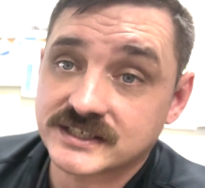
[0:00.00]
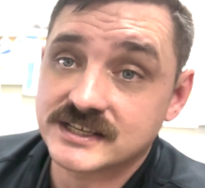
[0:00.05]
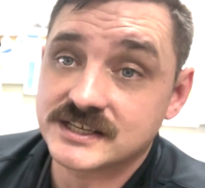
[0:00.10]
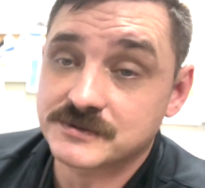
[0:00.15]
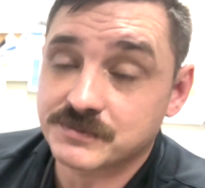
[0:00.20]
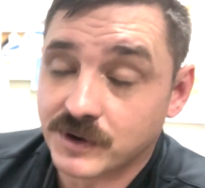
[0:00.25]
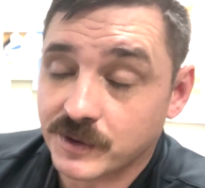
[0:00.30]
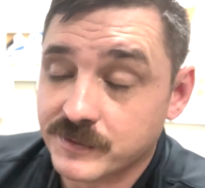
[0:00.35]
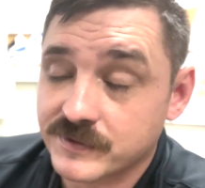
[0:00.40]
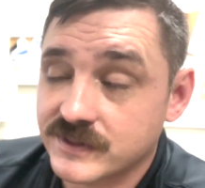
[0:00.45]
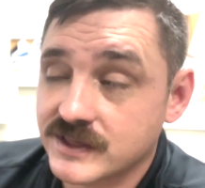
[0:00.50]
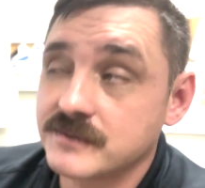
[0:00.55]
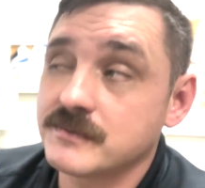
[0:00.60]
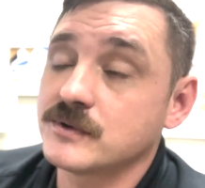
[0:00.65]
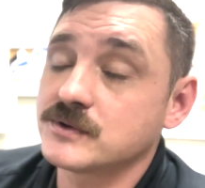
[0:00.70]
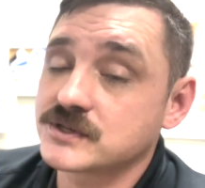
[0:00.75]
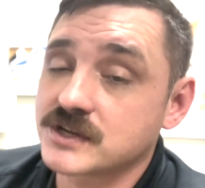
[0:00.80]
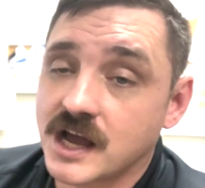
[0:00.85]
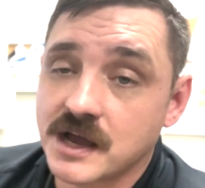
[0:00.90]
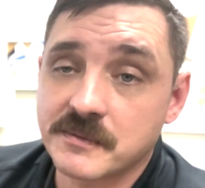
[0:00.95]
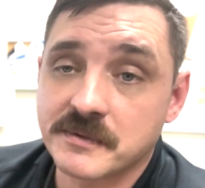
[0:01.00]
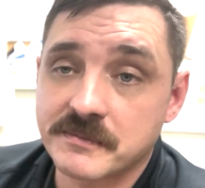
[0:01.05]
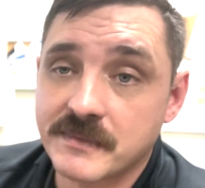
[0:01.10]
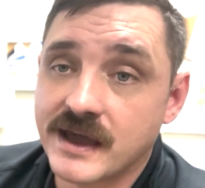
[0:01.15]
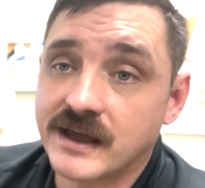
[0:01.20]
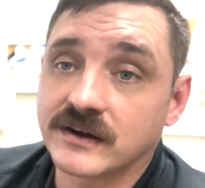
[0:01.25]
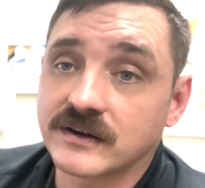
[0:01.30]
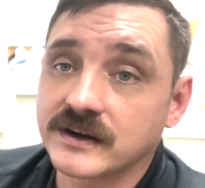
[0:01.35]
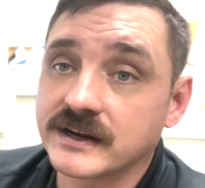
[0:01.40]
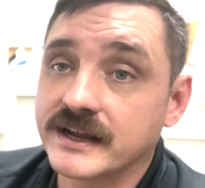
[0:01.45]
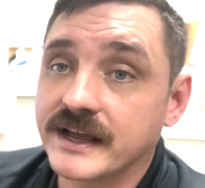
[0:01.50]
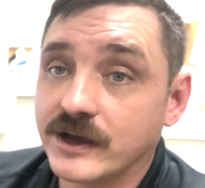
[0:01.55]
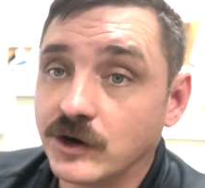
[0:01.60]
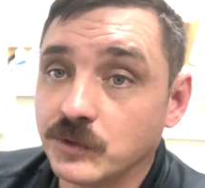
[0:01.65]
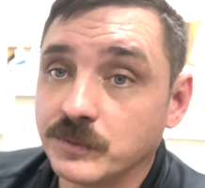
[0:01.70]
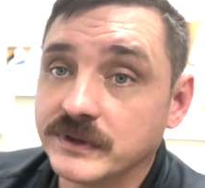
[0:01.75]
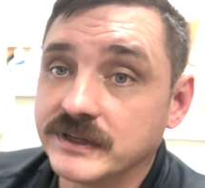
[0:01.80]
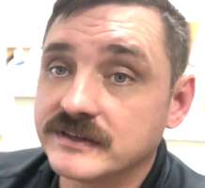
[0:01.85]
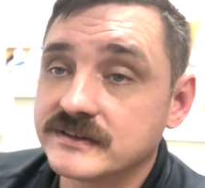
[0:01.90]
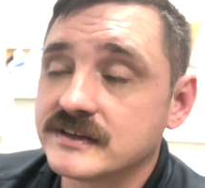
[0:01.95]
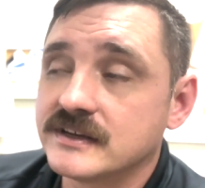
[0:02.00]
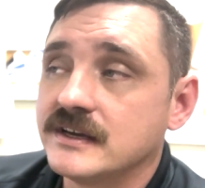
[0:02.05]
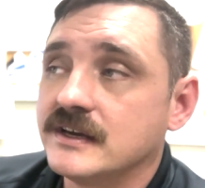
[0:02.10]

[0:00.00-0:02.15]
is probably the most common battery ailment.